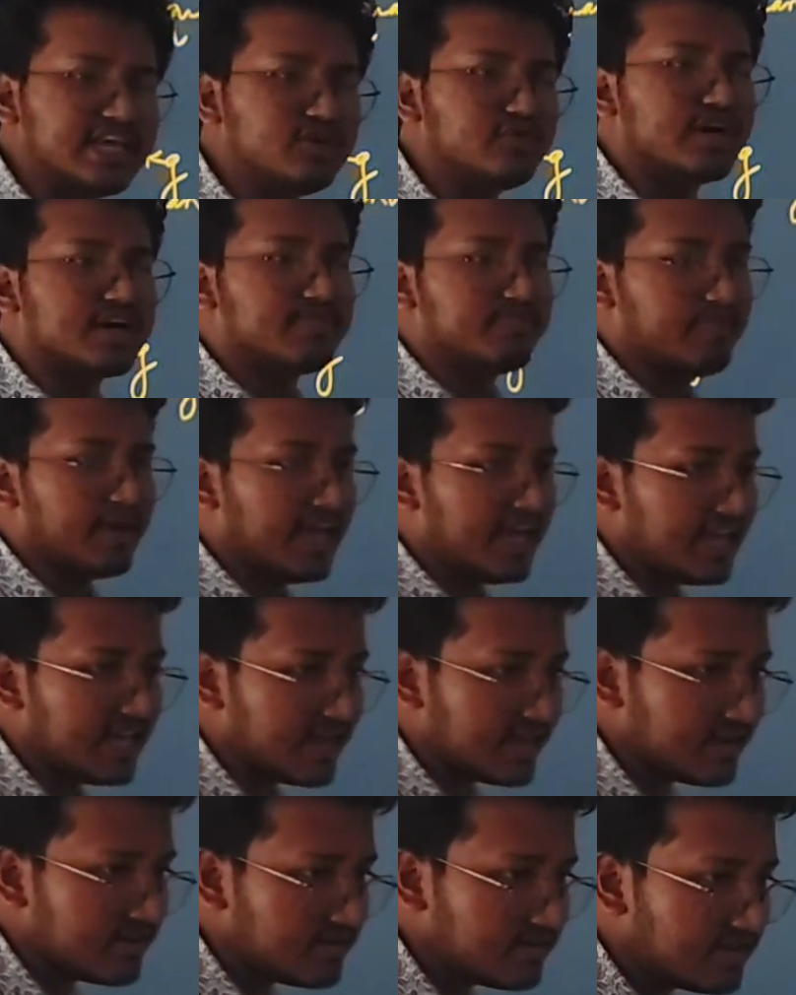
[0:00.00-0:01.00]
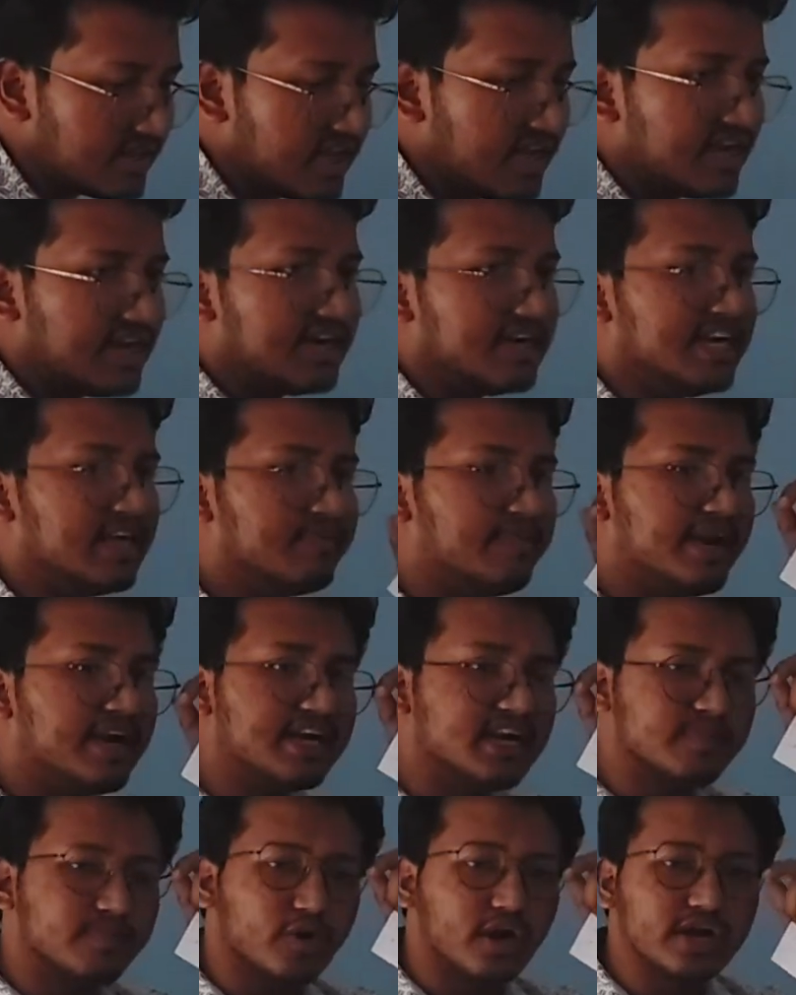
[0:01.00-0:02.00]
money you are paying
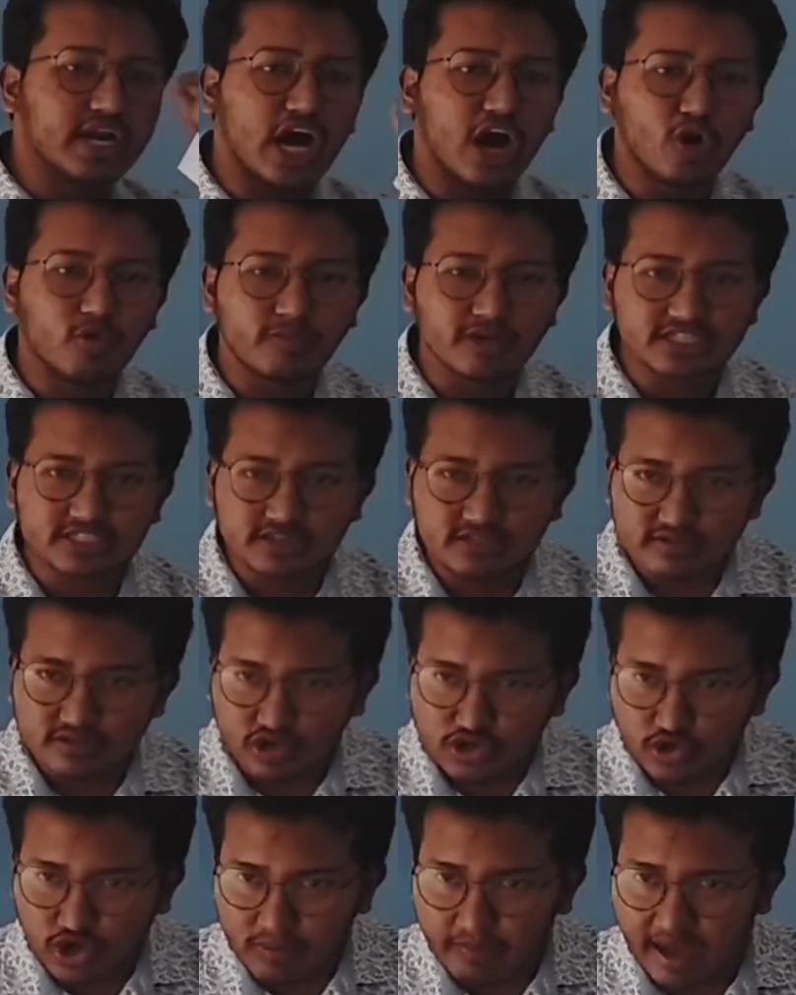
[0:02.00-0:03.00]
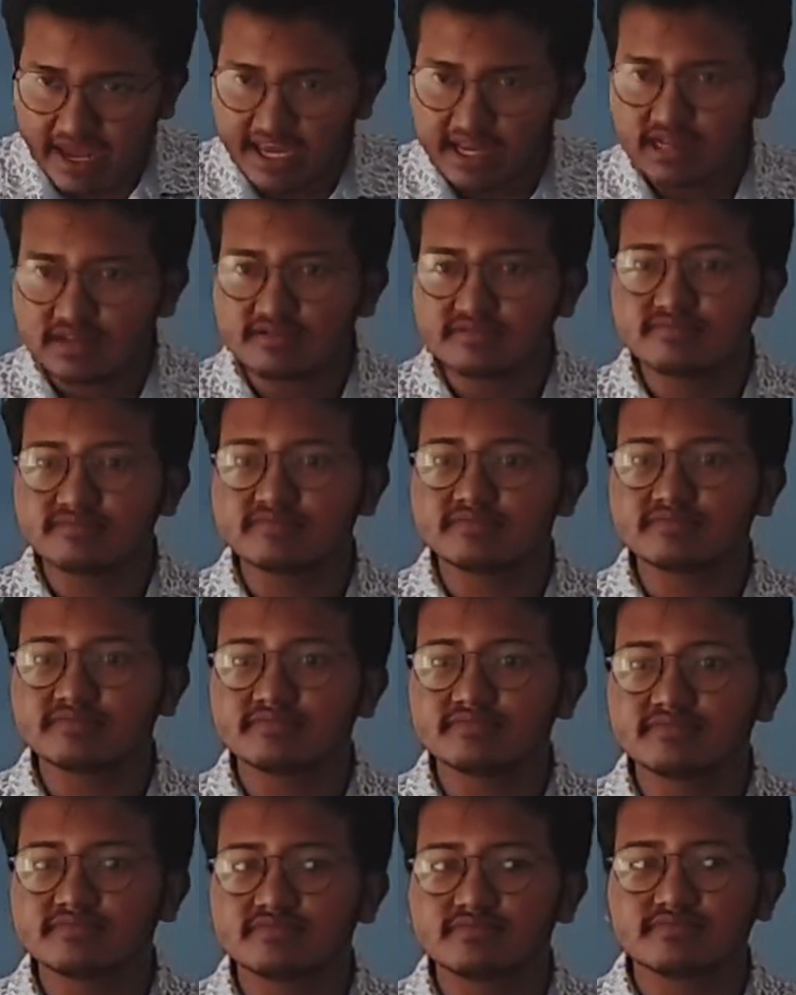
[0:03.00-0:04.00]
depend upon how much you are buying?
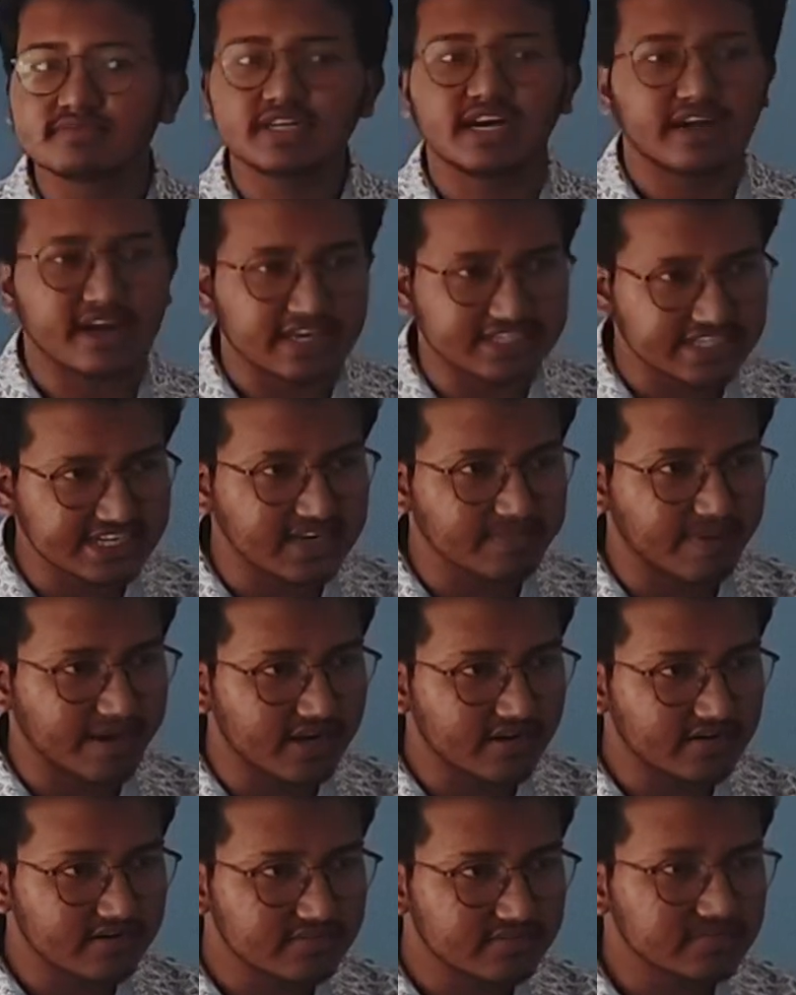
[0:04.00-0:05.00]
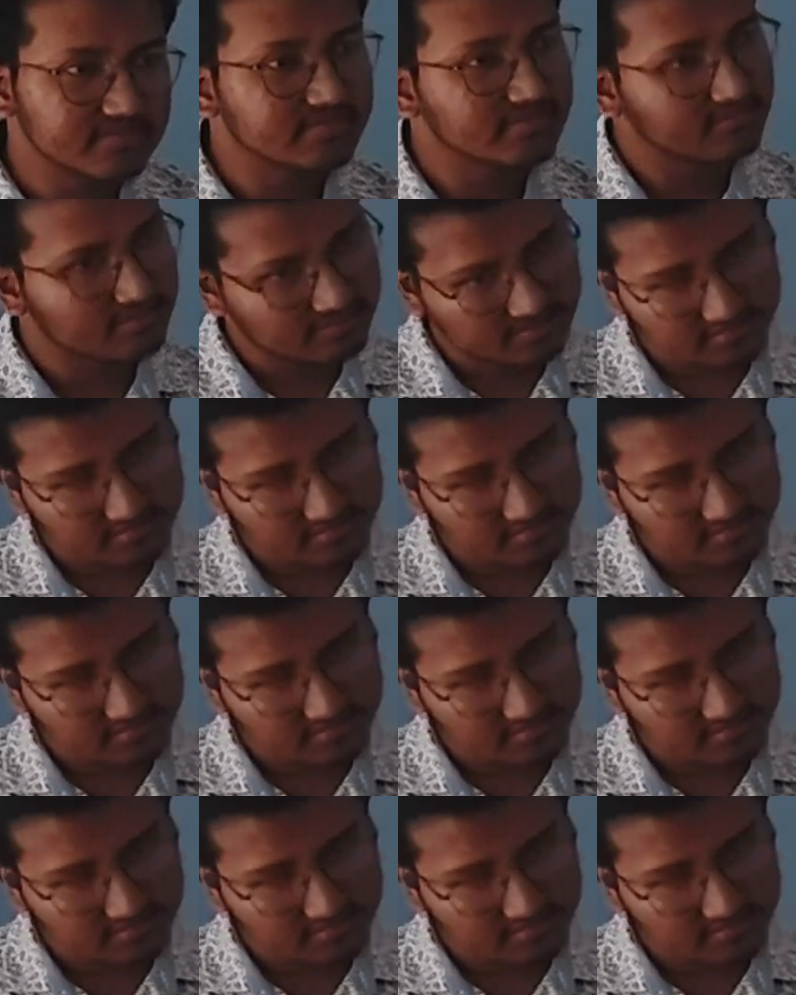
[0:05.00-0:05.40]
Does it depend?